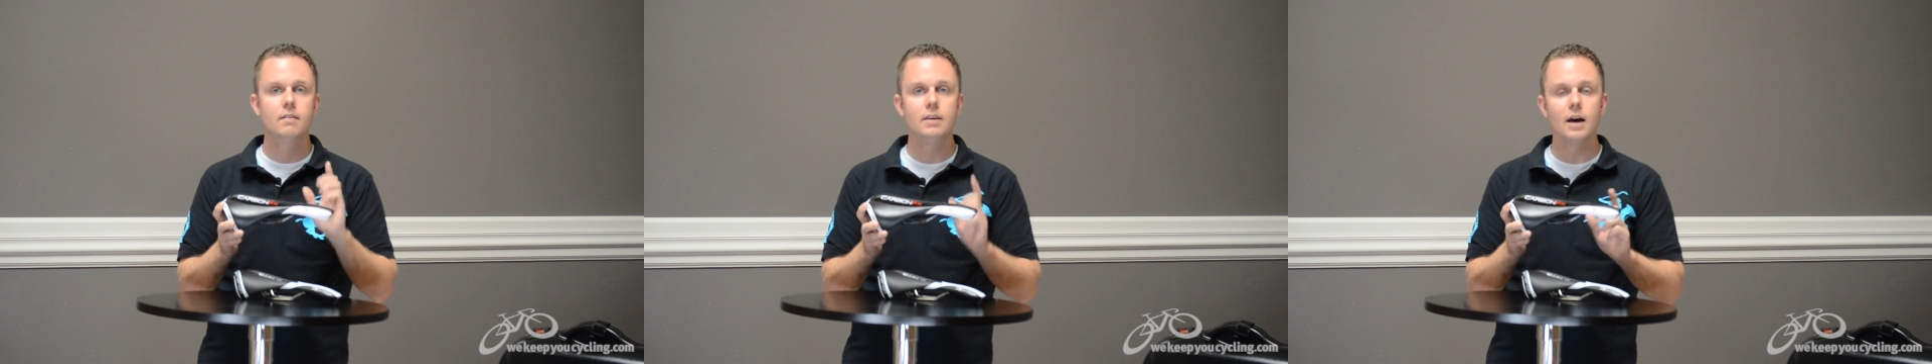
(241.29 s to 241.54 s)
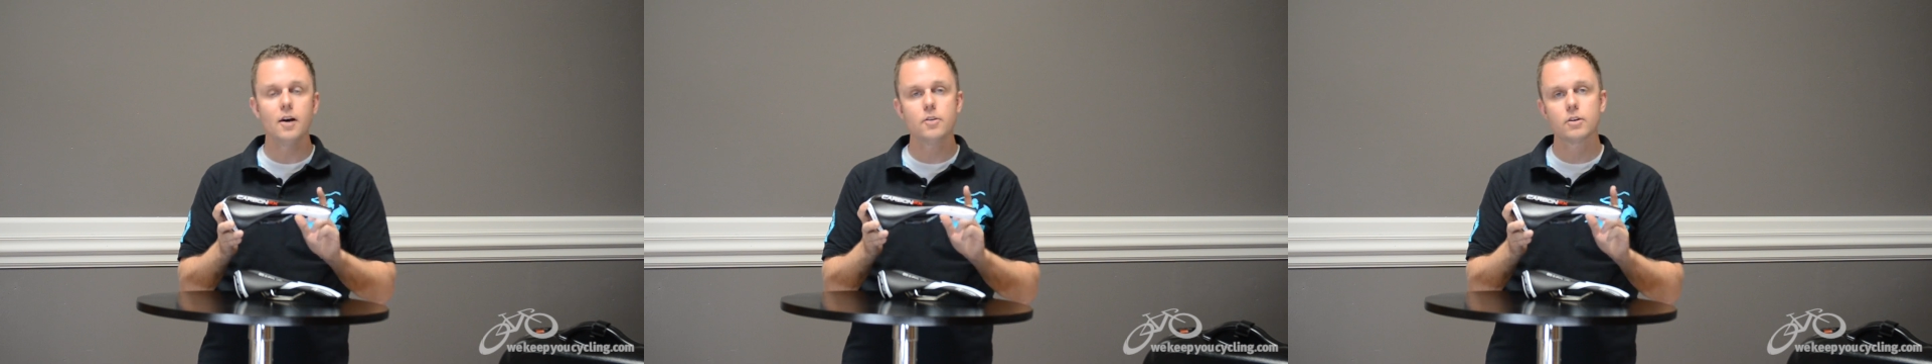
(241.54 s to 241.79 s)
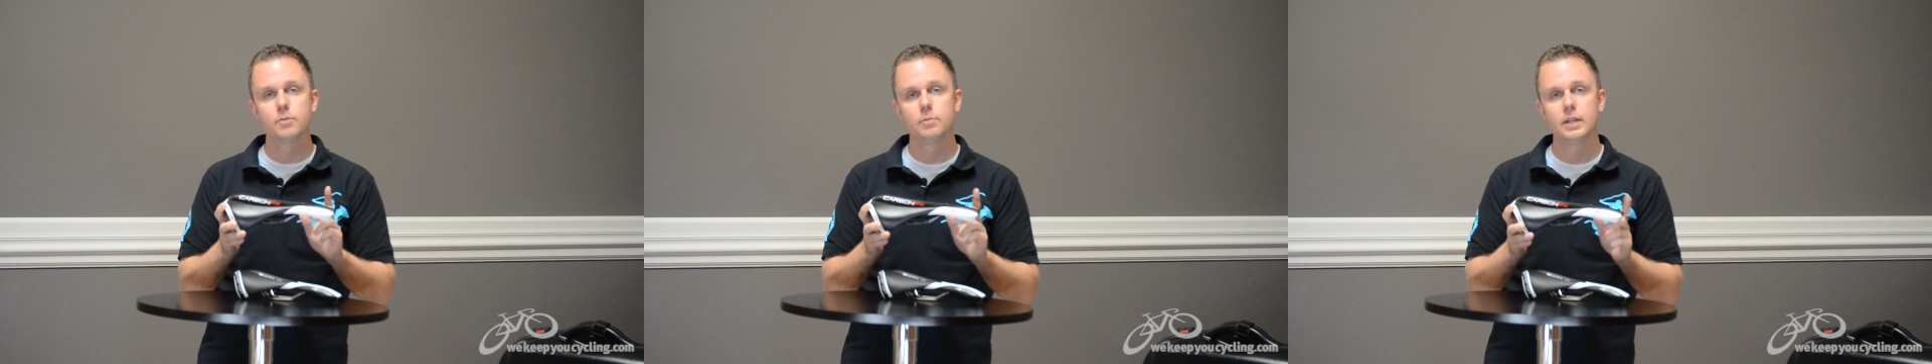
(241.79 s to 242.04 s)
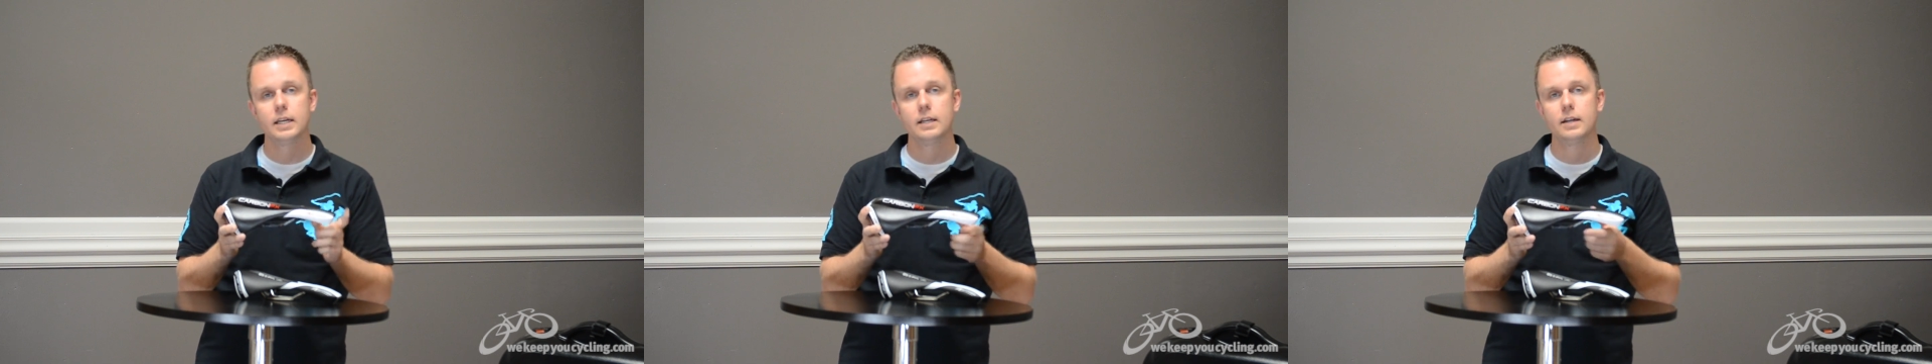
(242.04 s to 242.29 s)
The other
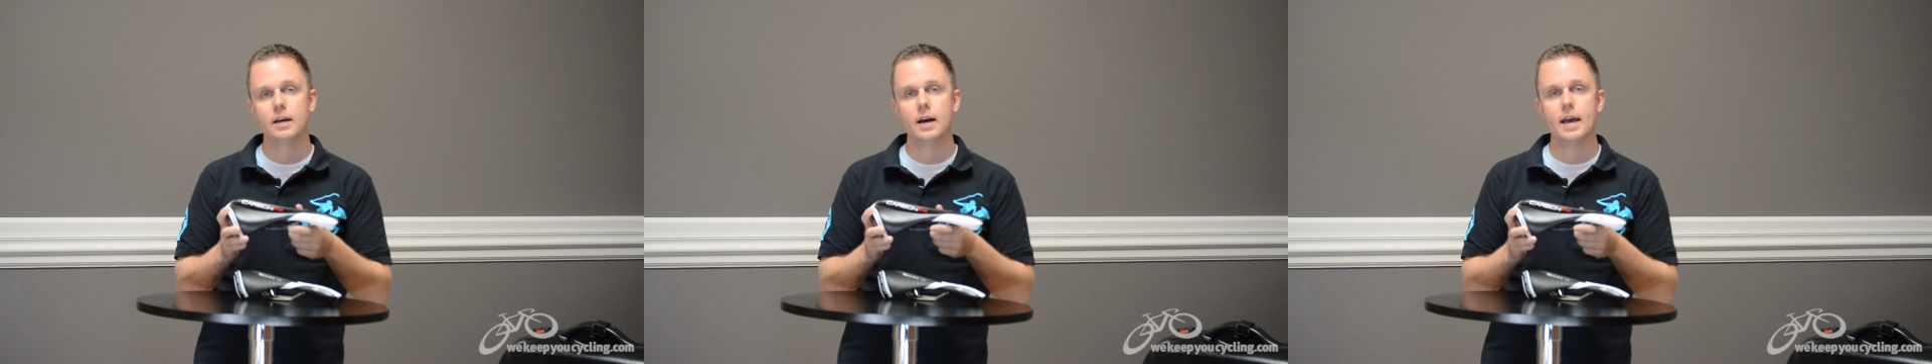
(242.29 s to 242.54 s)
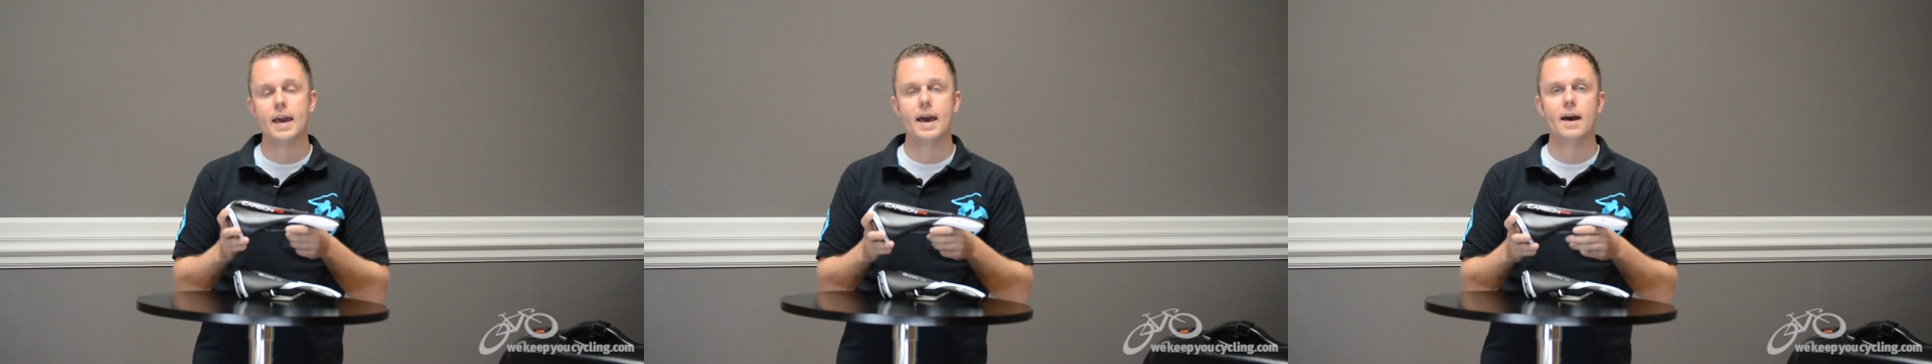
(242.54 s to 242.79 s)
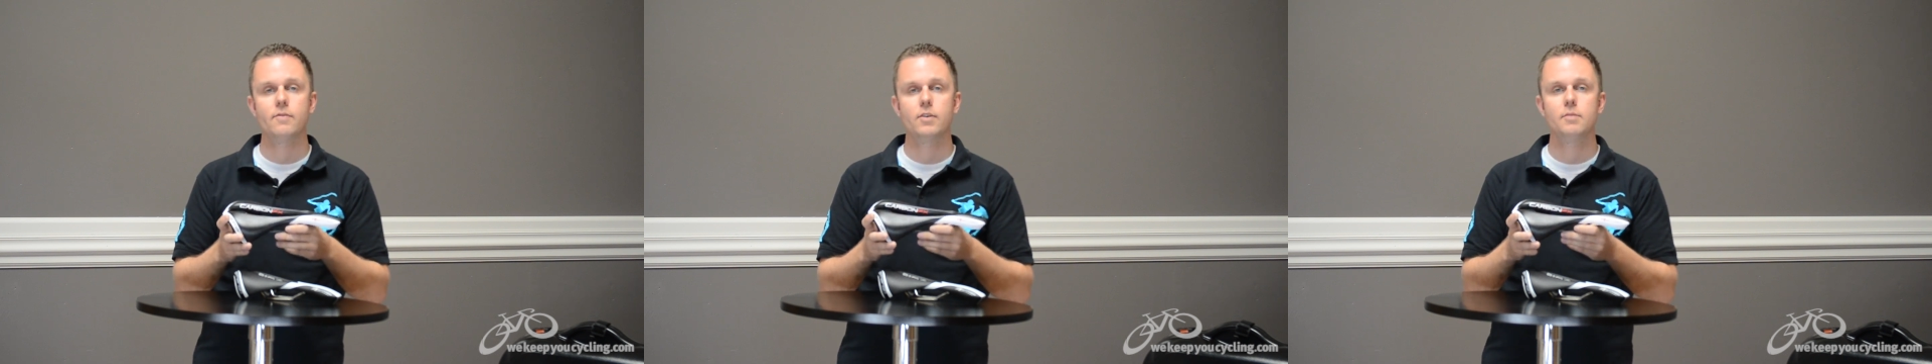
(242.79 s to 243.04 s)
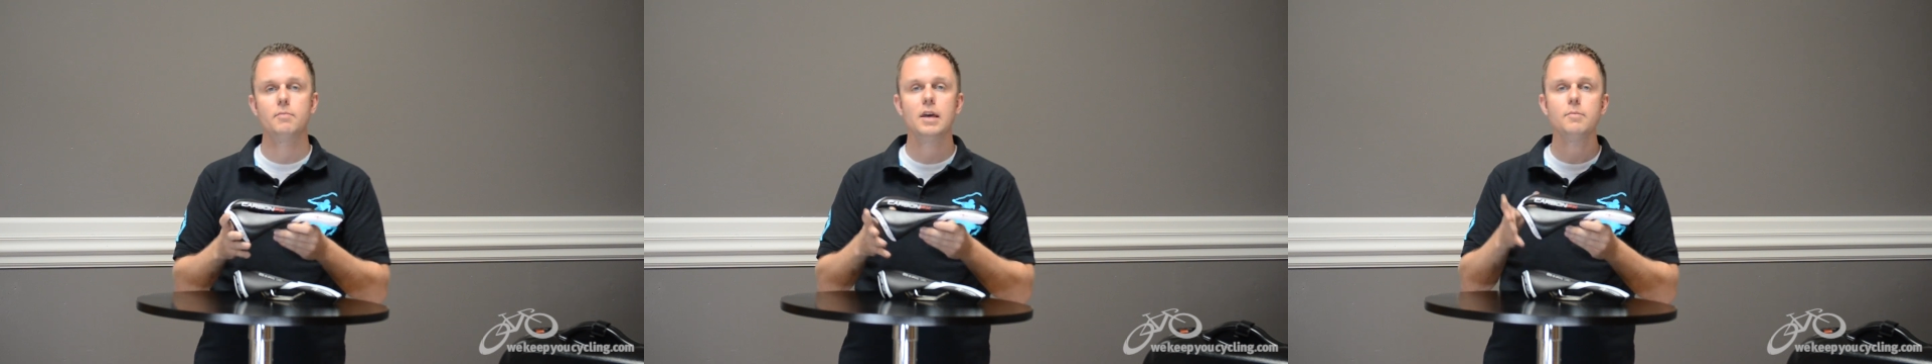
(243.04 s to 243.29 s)
complaint I have,
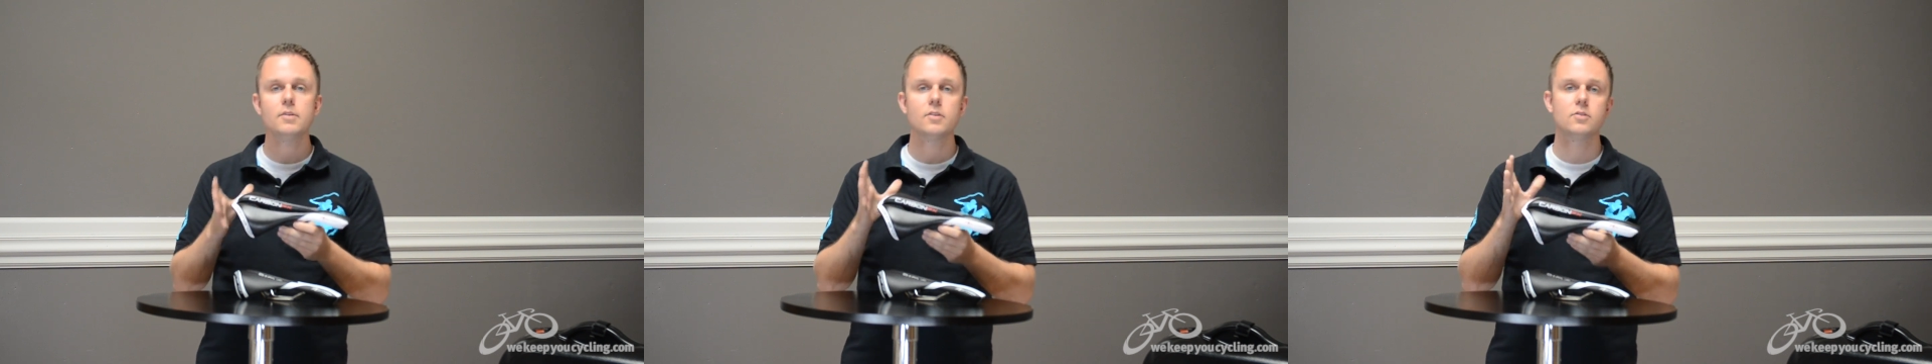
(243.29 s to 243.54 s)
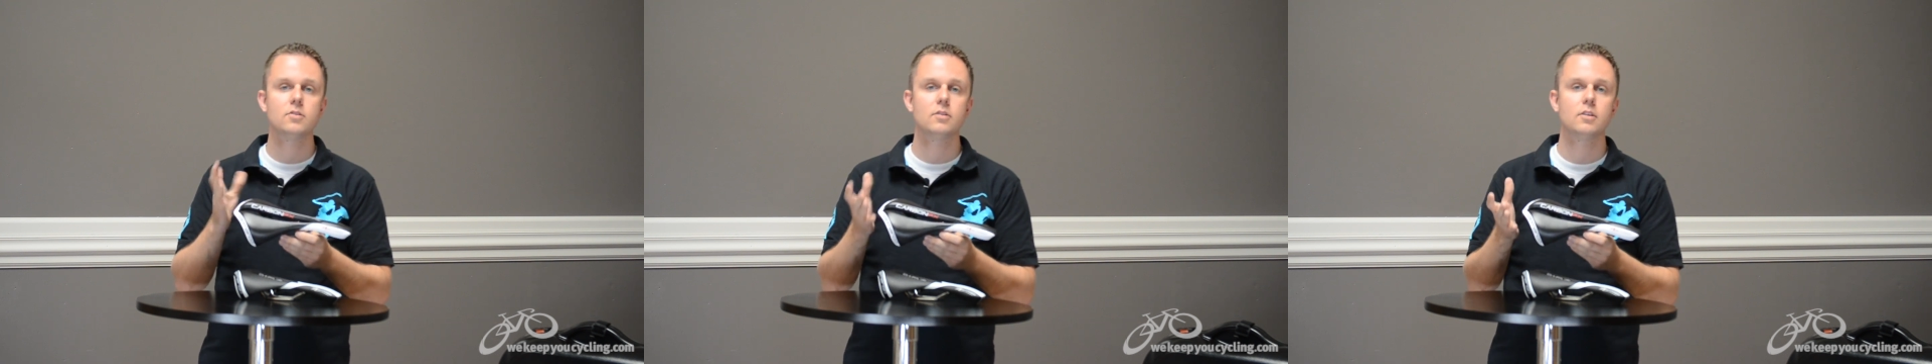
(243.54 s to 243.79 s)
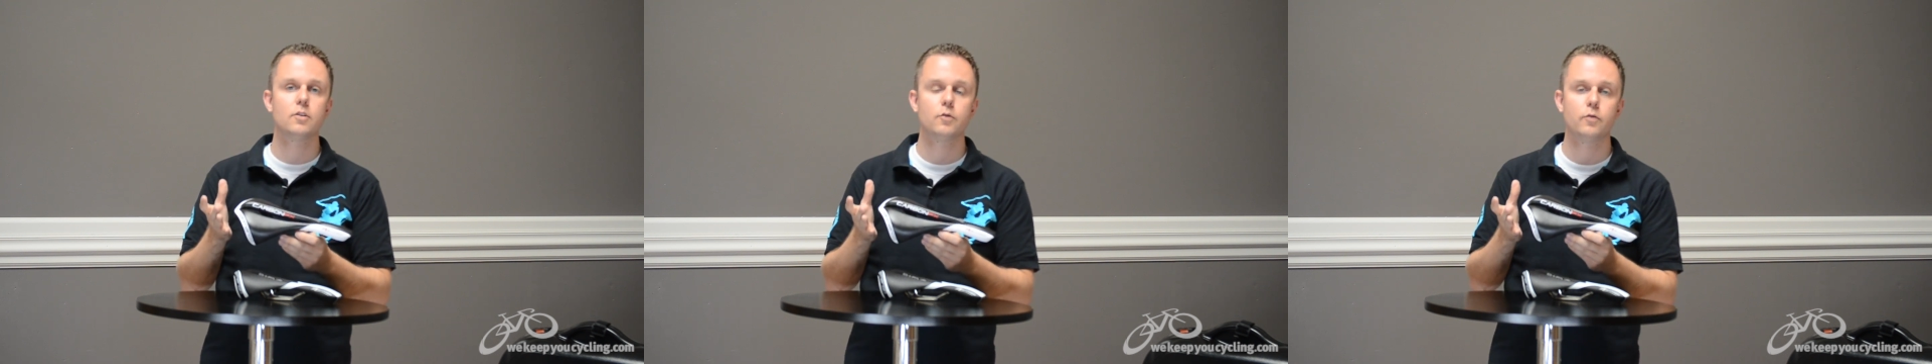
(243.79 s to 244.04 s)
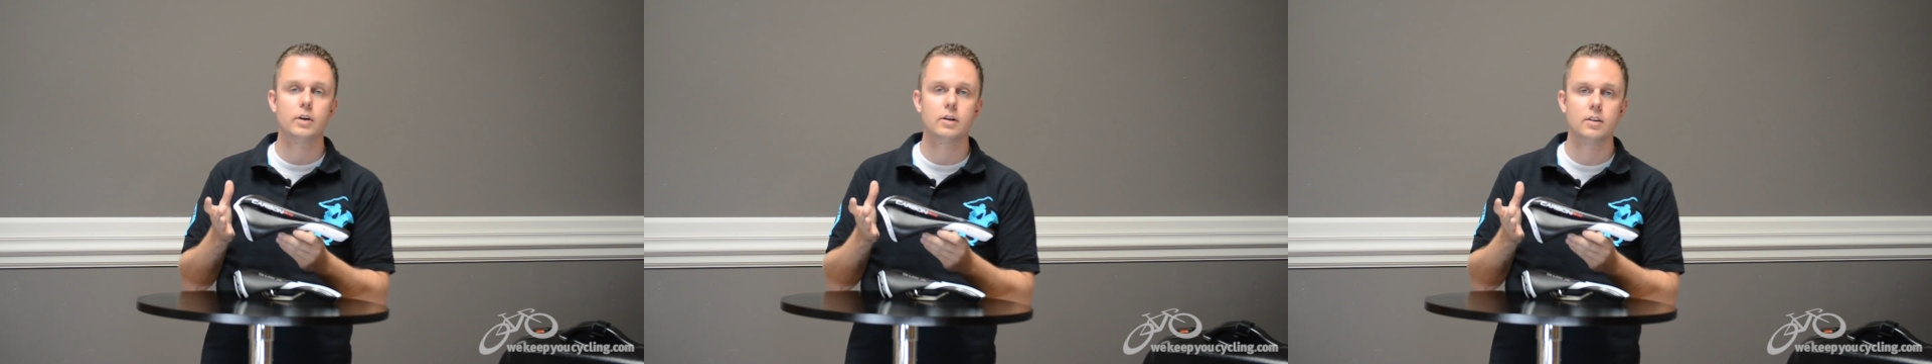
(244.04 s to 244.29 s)
and maybe this is a little
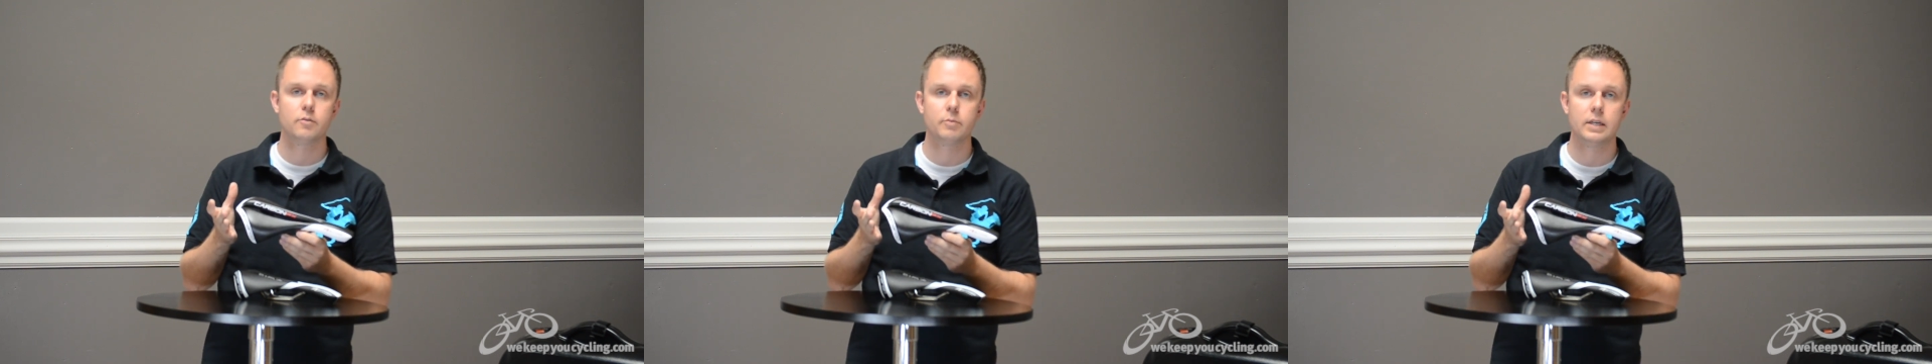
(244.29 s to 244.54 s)
fickle of